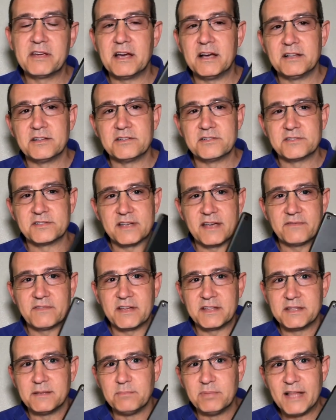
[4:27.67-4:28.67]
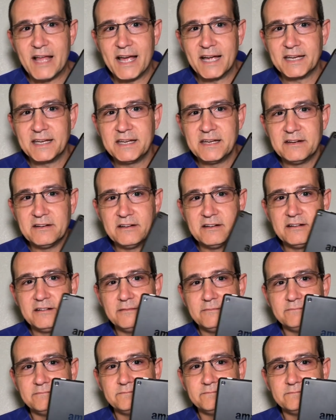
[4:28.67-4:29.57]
colors. I've got the black here.